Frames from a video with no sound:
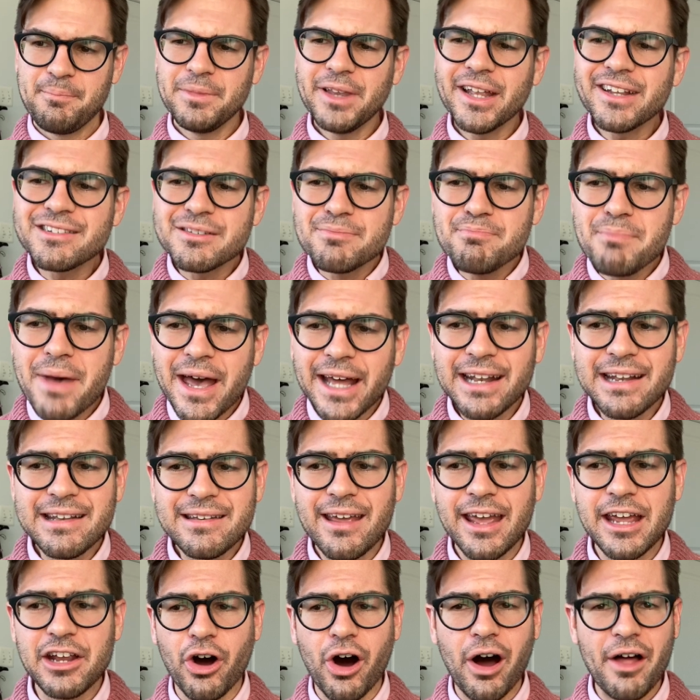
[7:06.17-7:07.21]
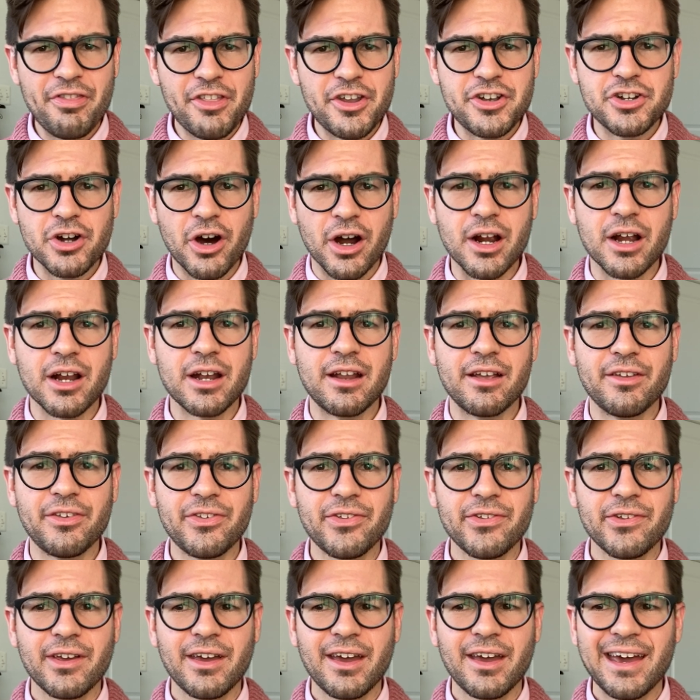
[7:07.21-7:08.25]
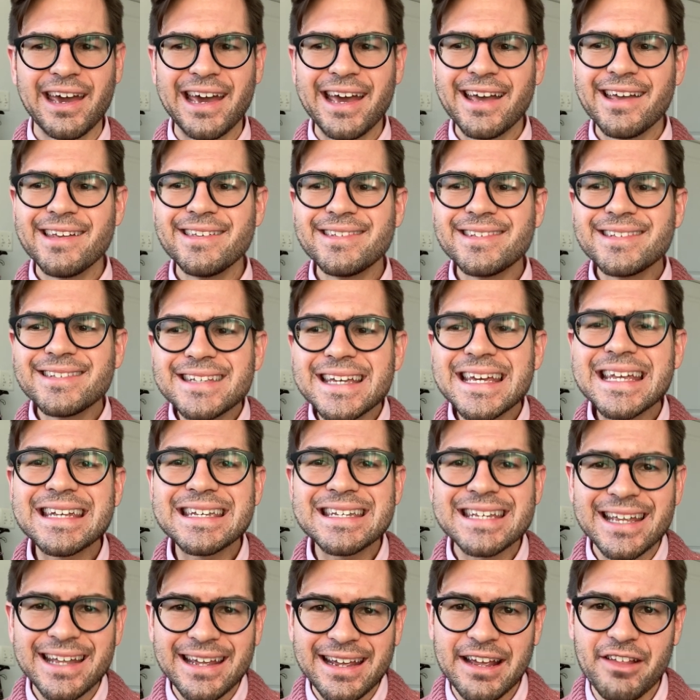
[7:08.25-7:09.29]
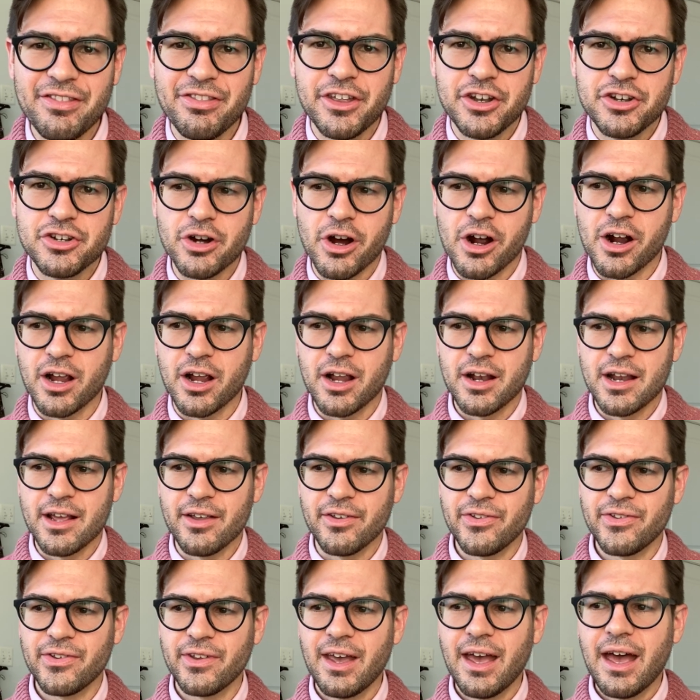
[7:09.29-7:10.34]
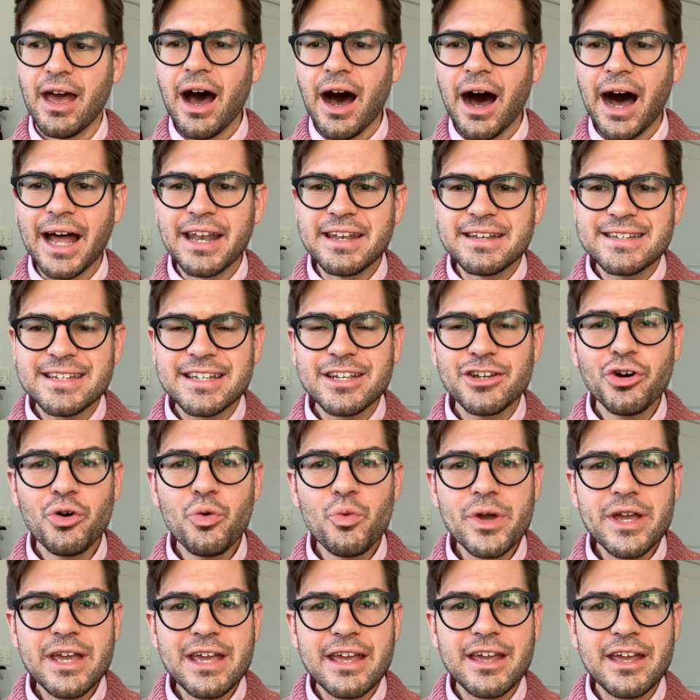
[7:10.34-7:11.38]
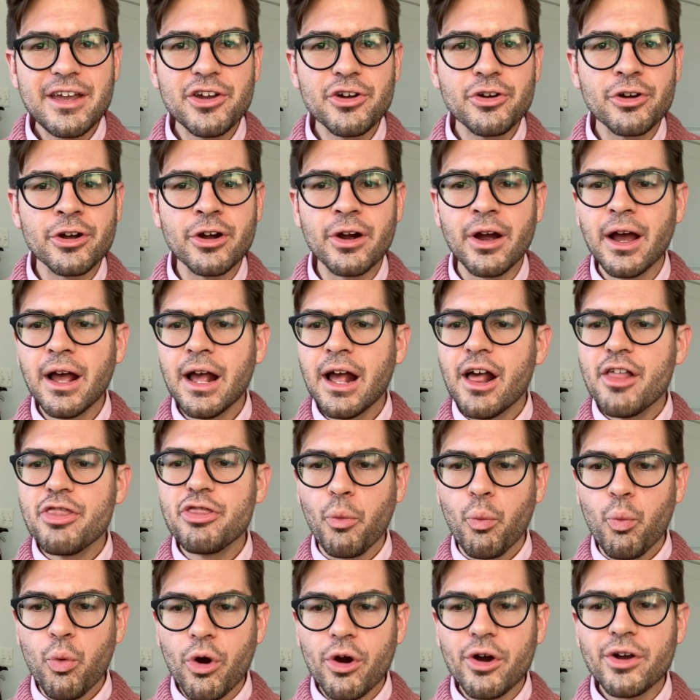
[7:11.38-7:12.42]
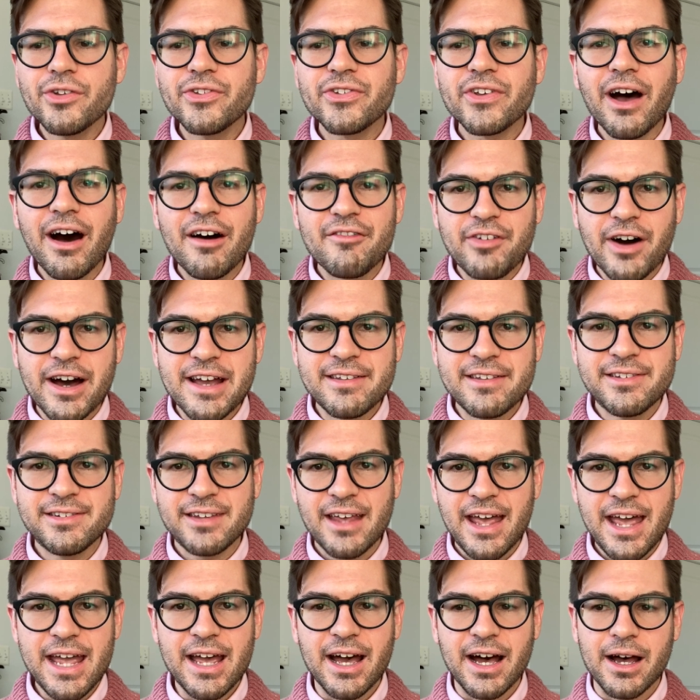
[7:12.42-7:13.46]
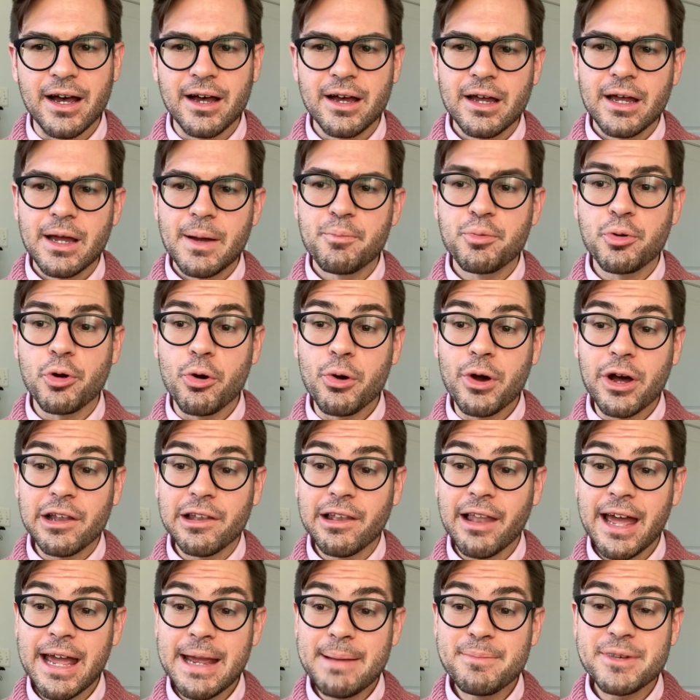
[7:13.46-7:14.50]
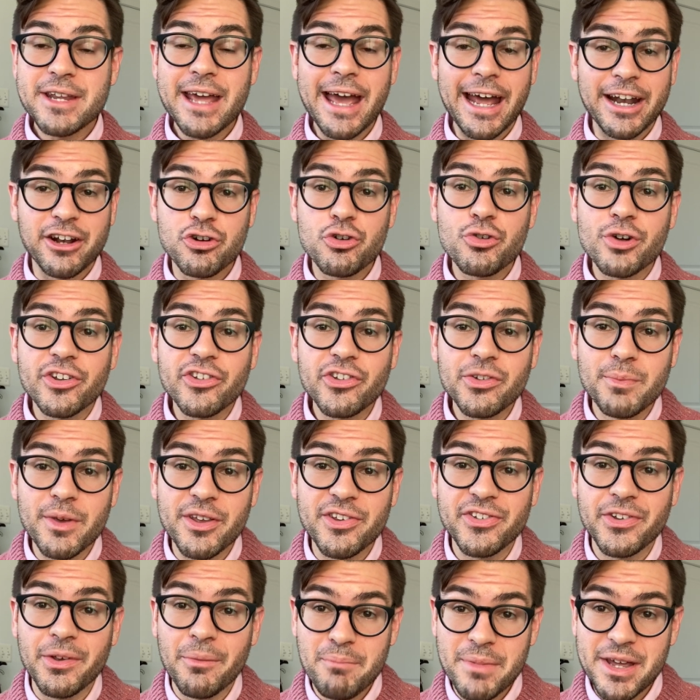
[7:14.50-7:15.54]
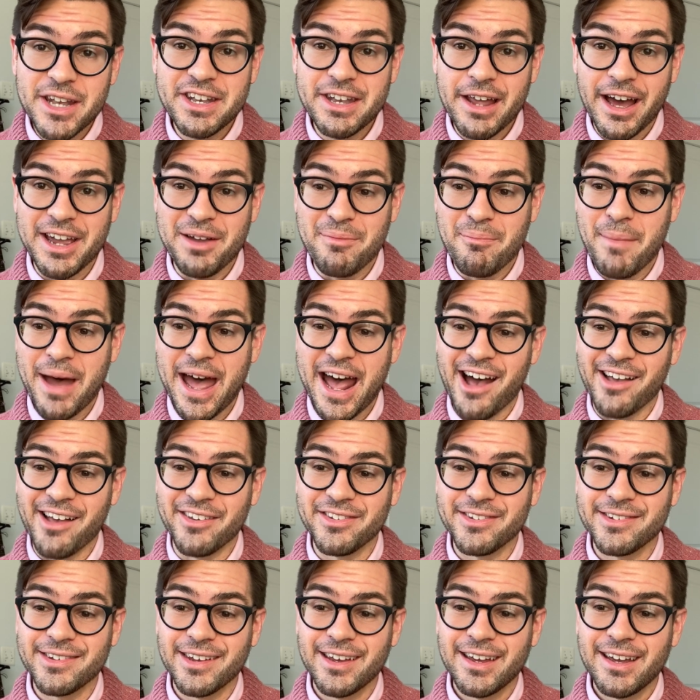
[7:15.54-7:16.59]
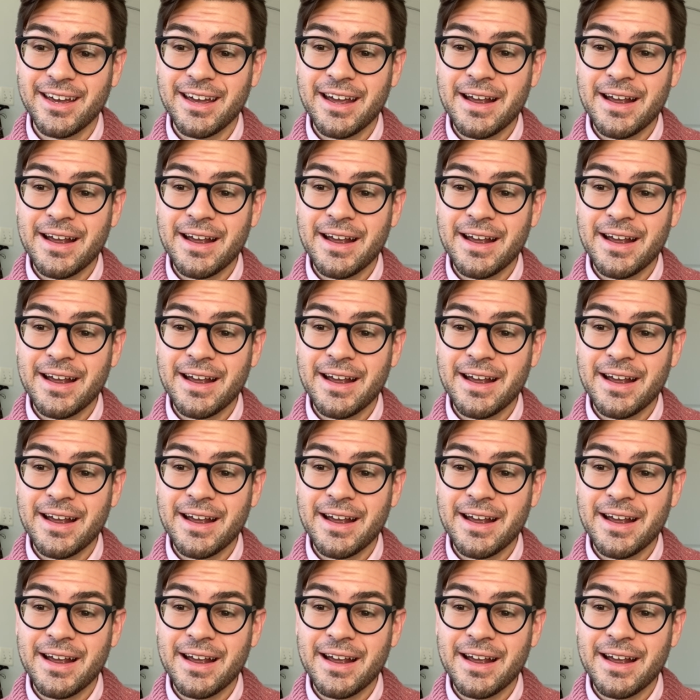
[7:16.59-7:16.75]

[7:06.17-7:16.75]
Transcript: Let's meditate on the darkness. Sit in the darkness until we hear the words of Isaiah proclaimed at Christmas midnight mass.